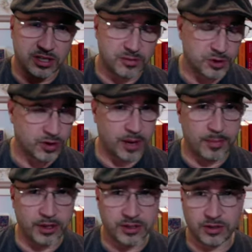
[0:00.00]
subscribe
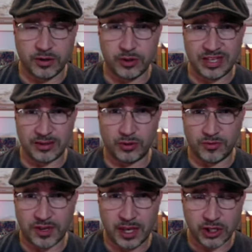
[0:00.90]
button so you get the
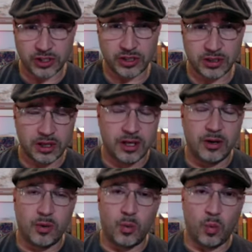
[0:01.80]
notification
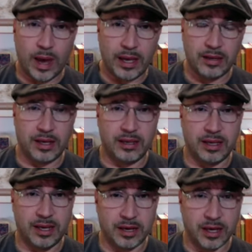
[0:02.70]
when
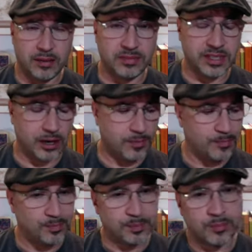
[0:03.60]
it comes out.
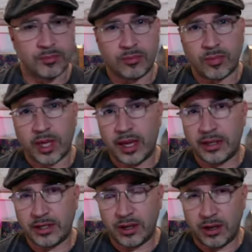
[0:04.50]
And
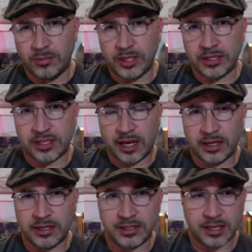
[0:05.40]
that all being said
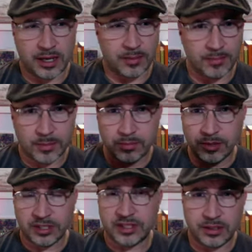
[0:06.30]
is, um,
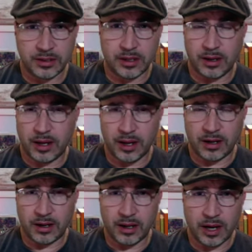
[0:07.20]
listen,
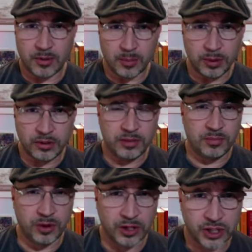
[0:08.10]
I'm completely
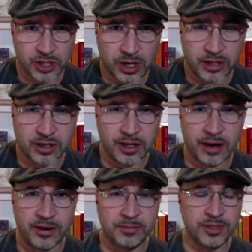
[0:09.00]
bullish on
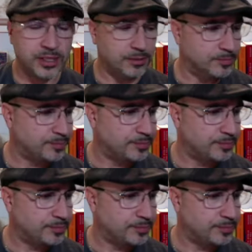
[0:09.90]
CloudMD.